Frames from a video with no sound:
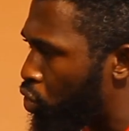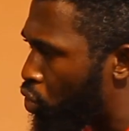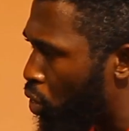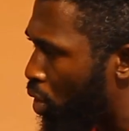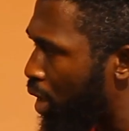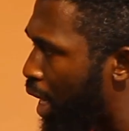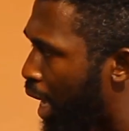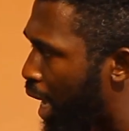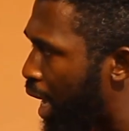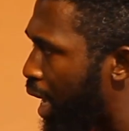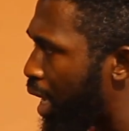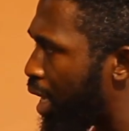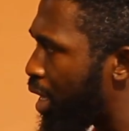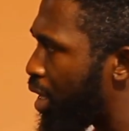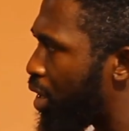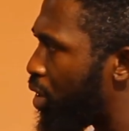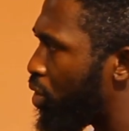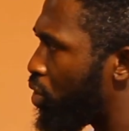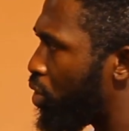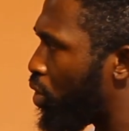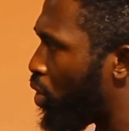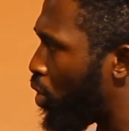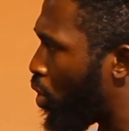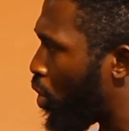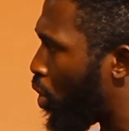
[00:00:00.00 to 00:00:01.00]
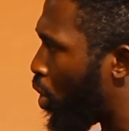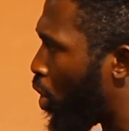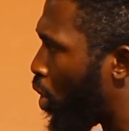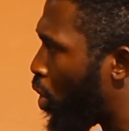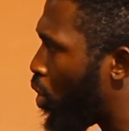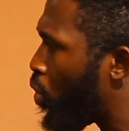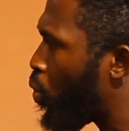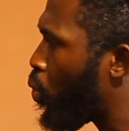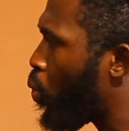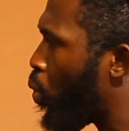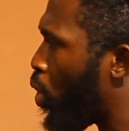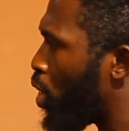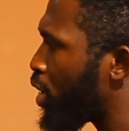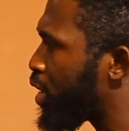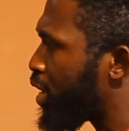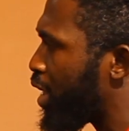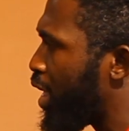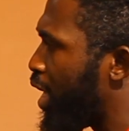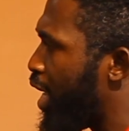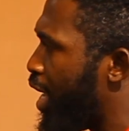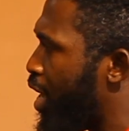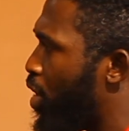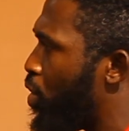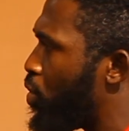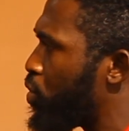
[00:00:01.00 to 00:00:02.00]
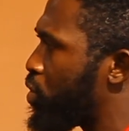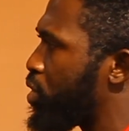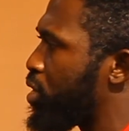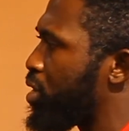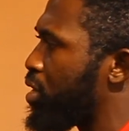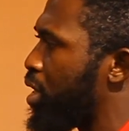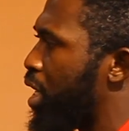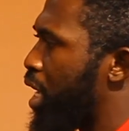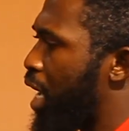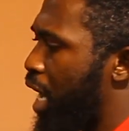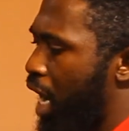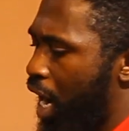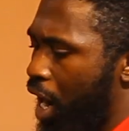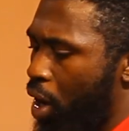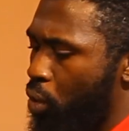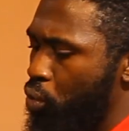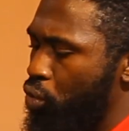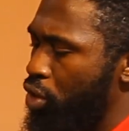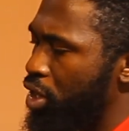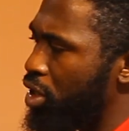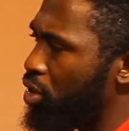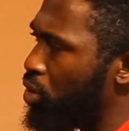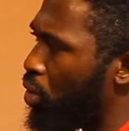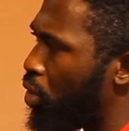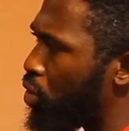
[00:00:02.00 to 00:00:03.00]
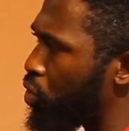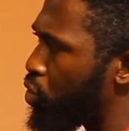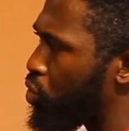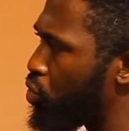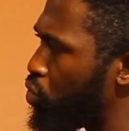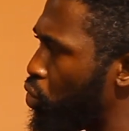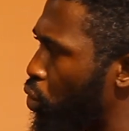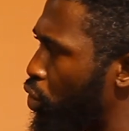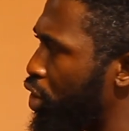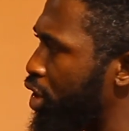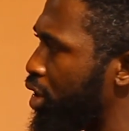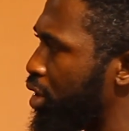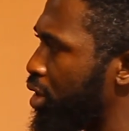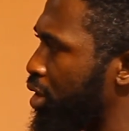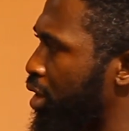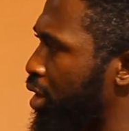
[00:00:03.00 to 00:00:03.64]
dollar, or what else are we not knowing?